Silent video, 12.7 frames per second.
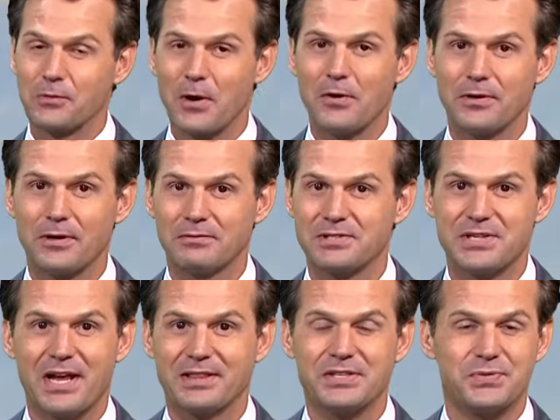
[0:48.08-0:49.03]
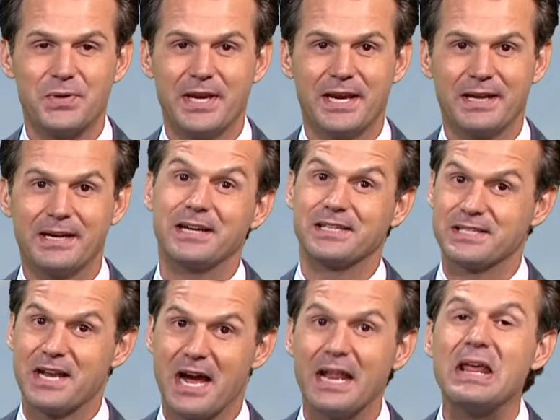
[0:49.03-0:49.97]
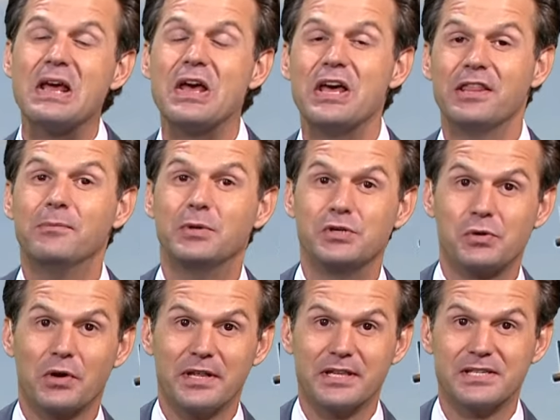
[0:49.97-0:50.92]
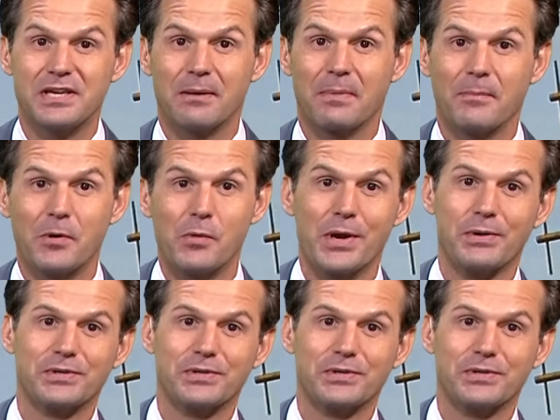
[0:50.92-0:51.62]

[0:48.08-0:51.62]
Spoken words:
the road, though. It's not this weekend, and it's not the majority of this upcoming week.